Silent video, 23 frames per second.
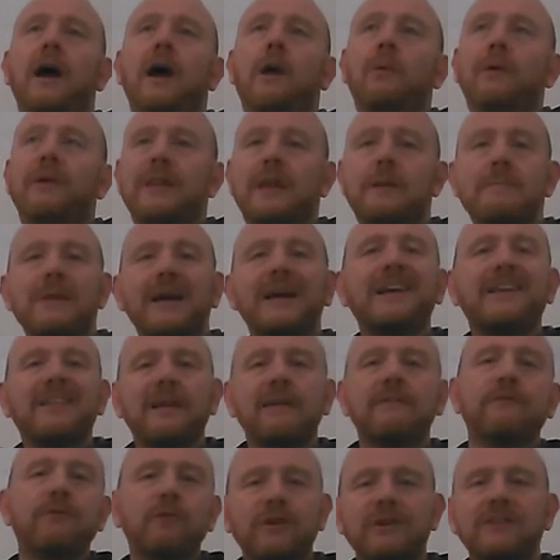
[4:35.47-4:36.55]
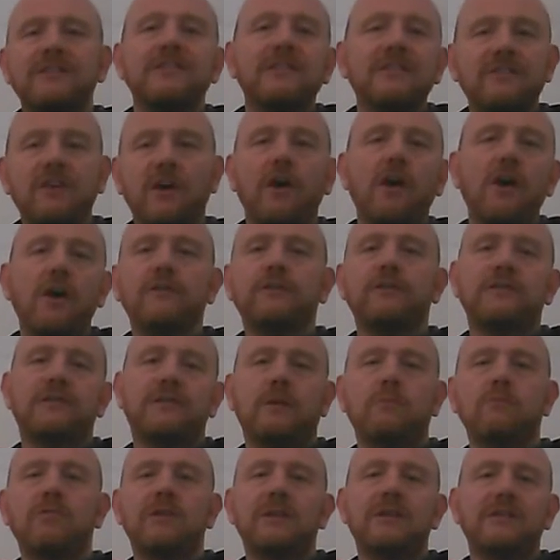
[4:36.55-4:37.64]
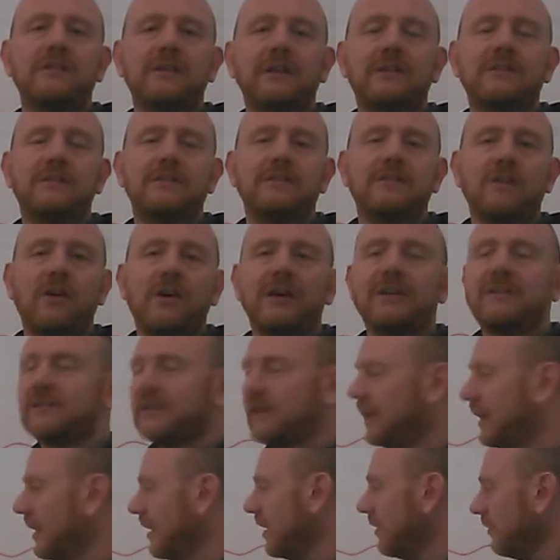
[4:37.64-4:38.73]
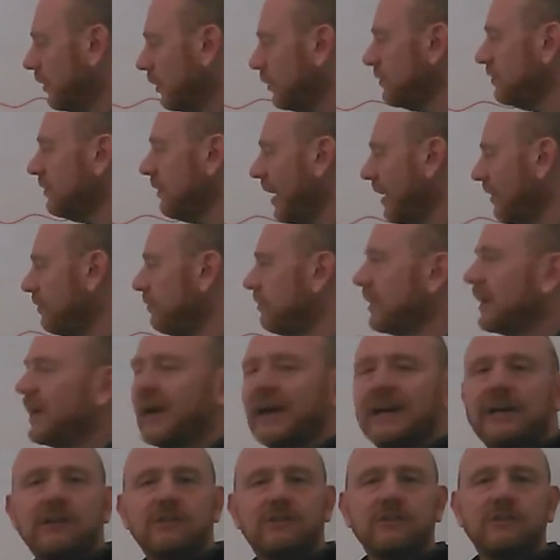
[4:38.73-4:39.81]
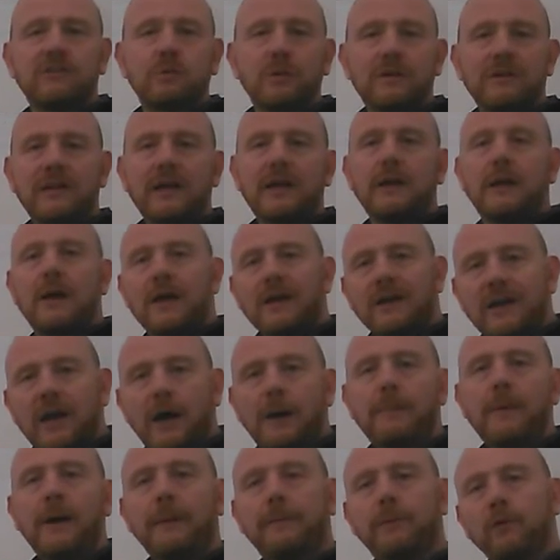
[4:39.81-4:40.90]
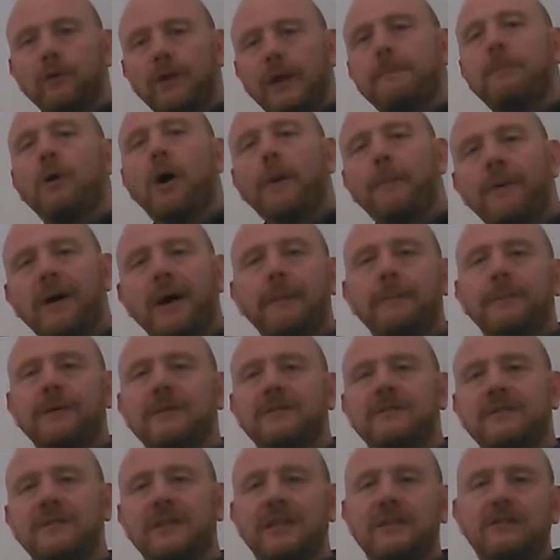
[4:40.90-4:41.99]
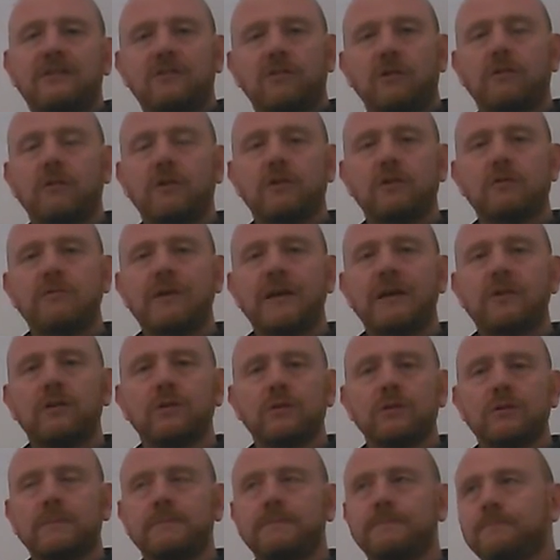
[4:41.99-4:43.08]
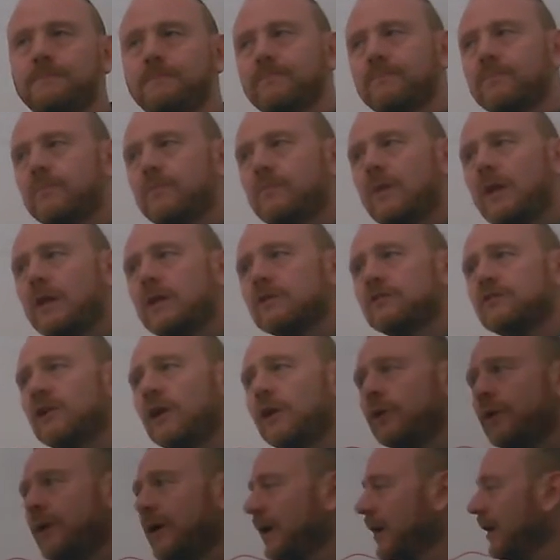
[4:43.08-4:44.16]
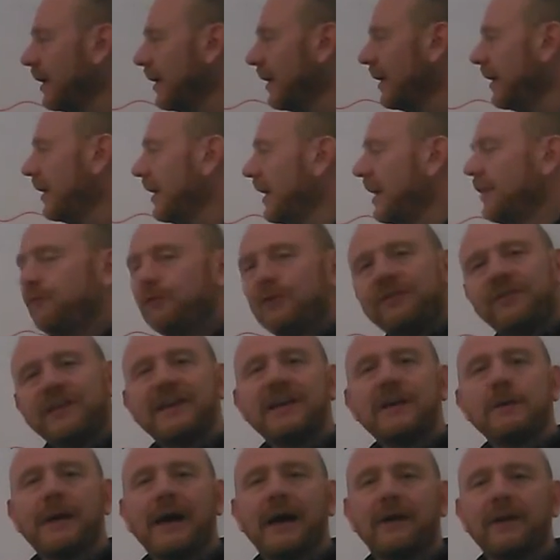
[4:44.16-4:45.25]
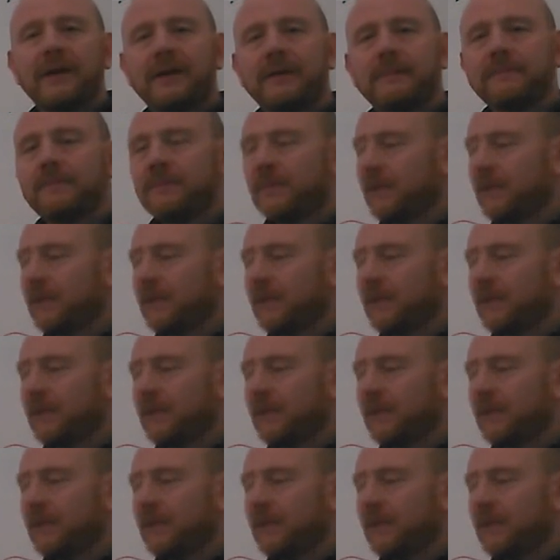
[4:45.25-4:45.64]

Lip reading: when they make their voices heard for some reason in society. Those are other occasions when they come up or they pop up into the historical record. So, if we think about it,